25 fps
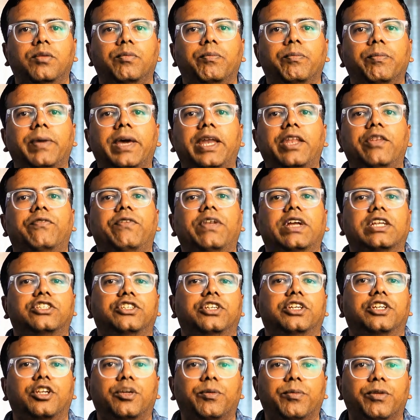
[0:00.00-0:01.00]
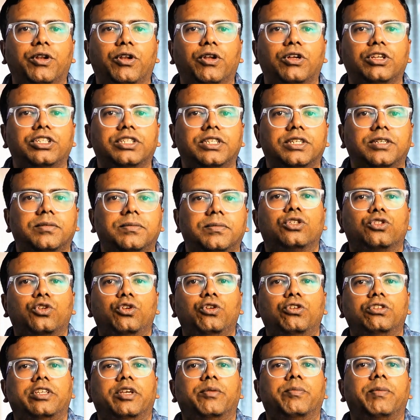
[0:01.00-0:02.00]
manufacturing terminology. So
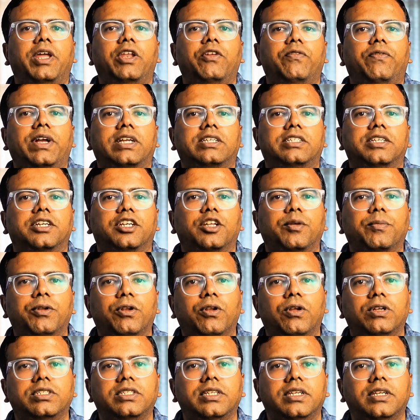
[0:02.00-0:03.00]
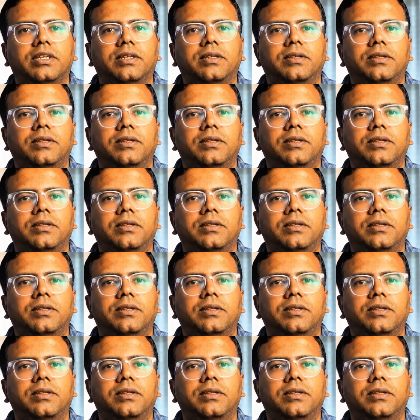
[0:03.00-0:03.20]
using manufacturing terminology,